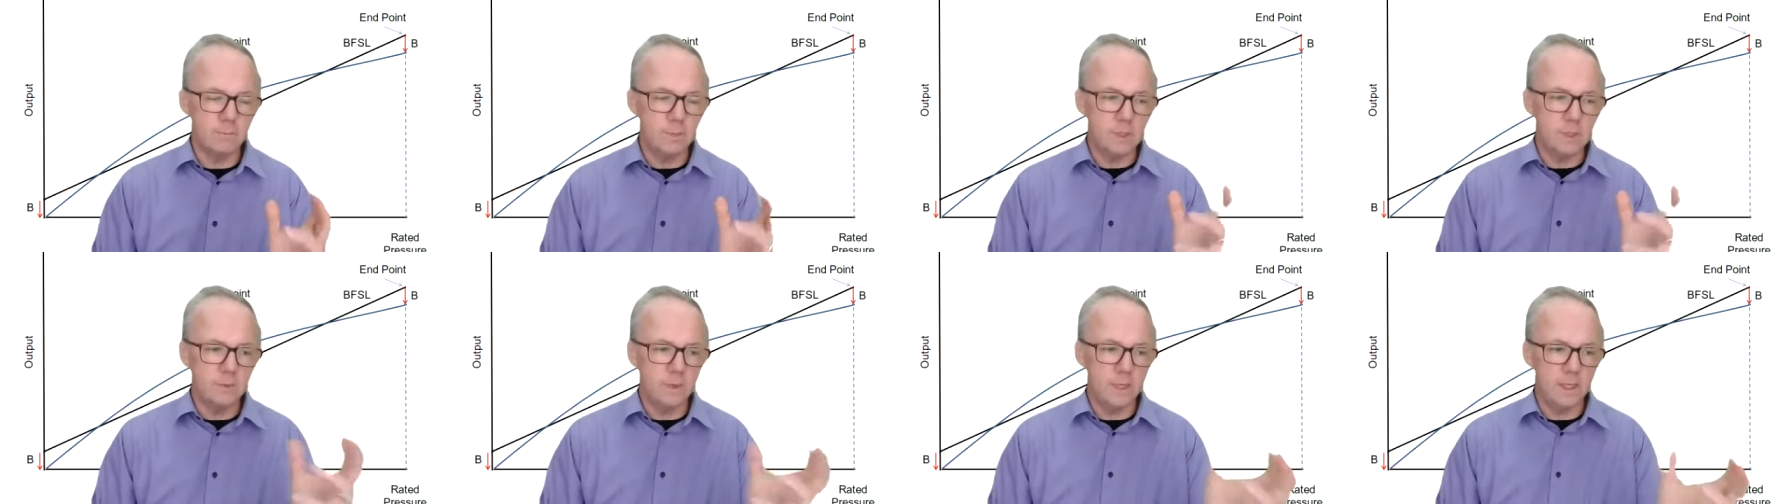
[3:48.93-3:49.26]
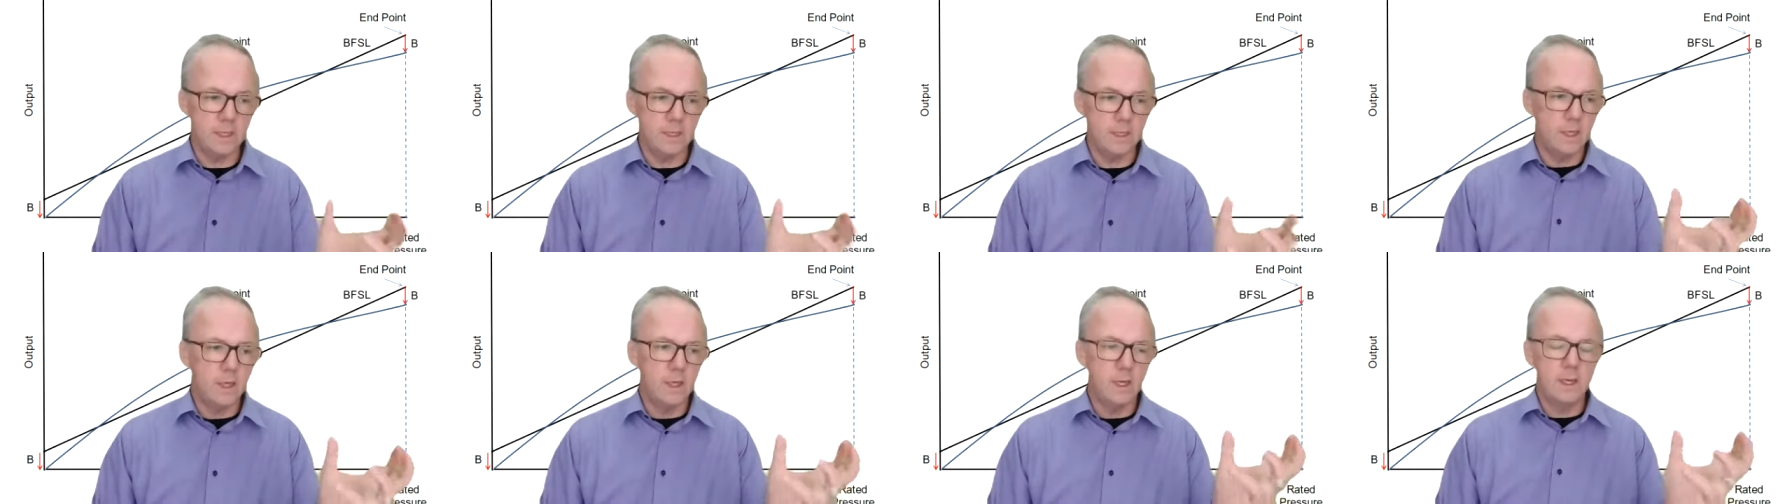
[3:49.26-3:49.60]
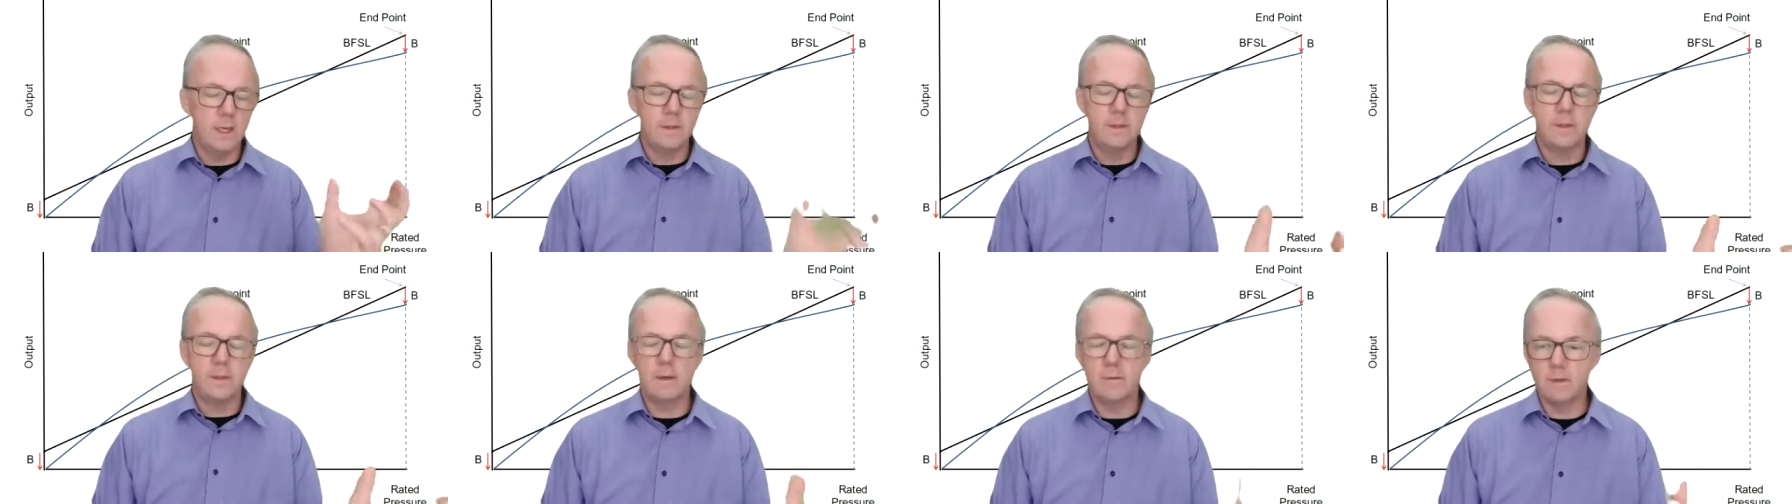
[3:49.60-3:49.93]
between
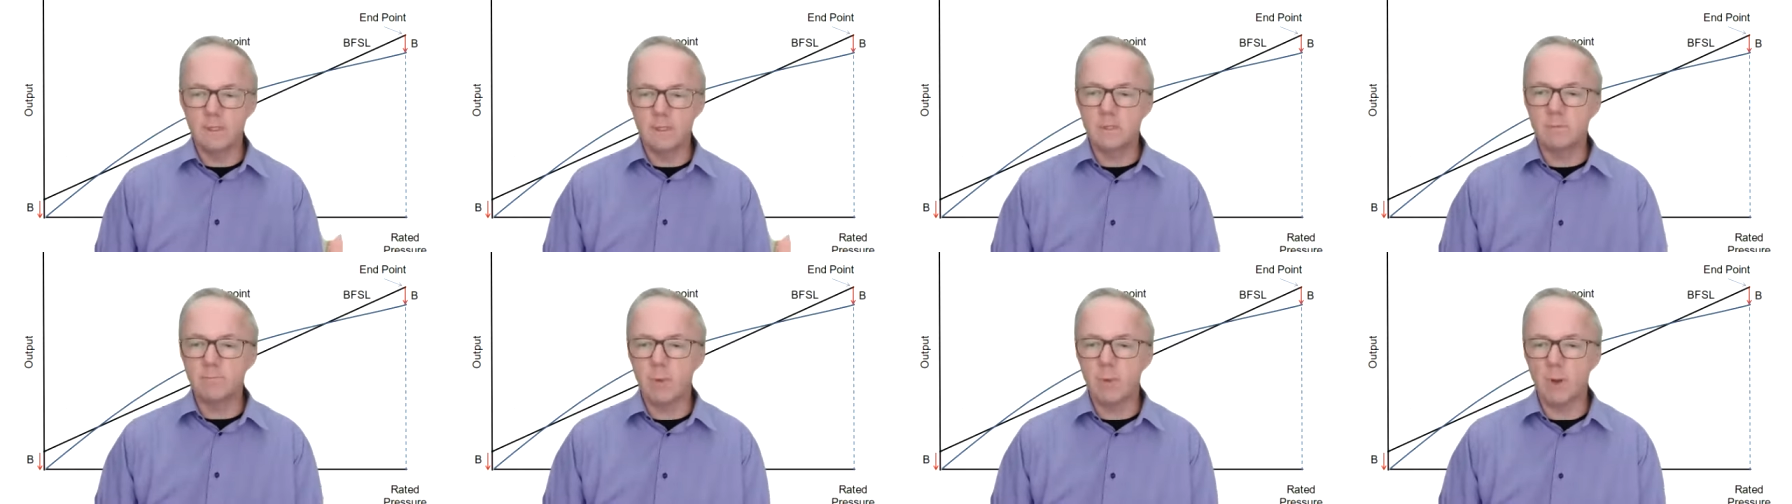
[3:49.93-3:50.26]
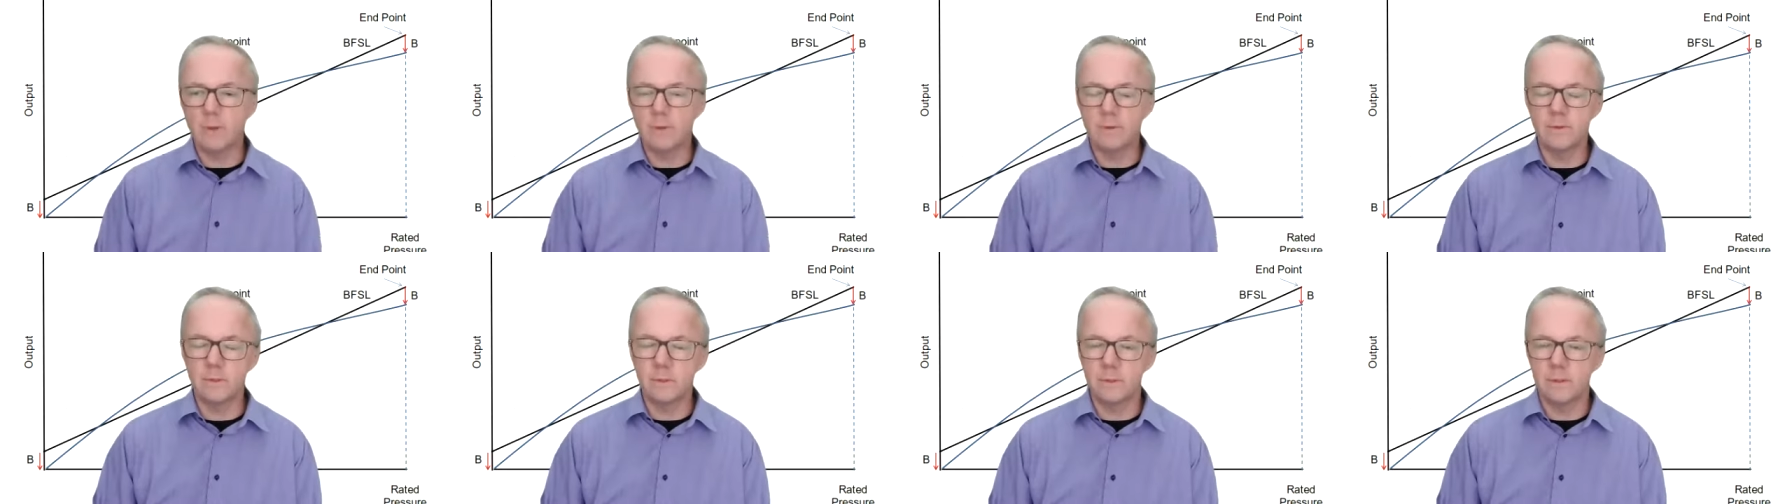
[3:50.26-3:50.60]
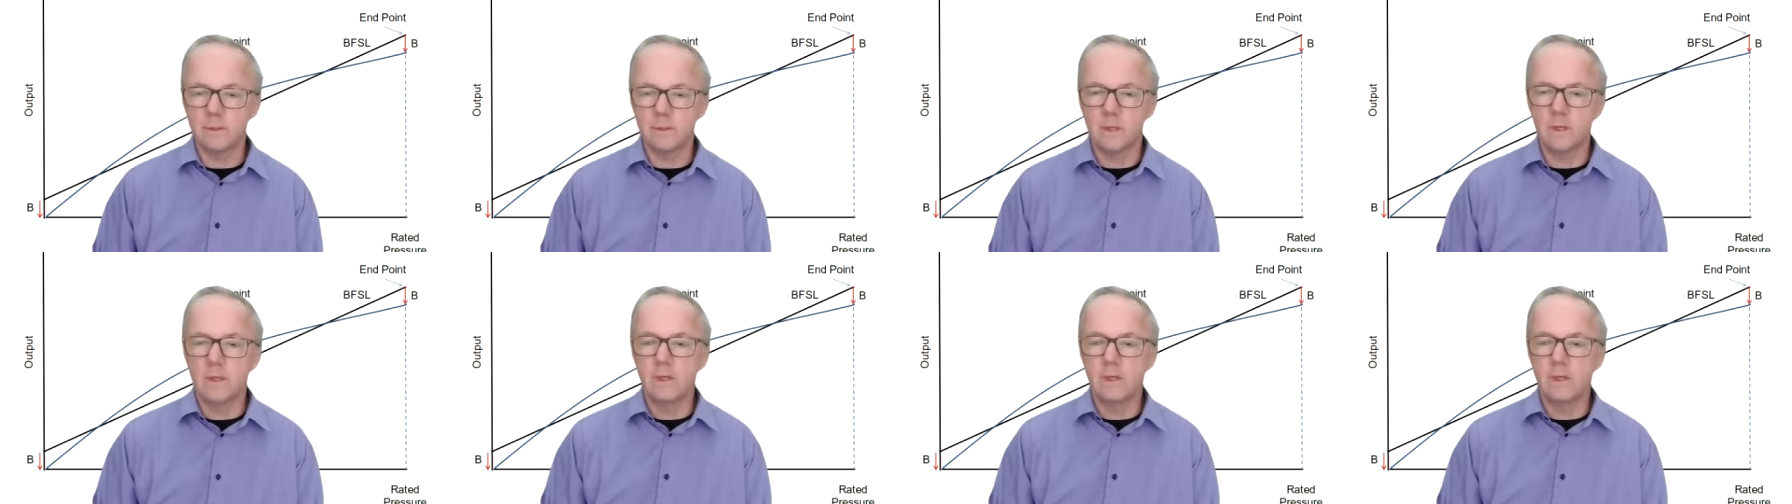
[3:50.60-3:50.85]
the response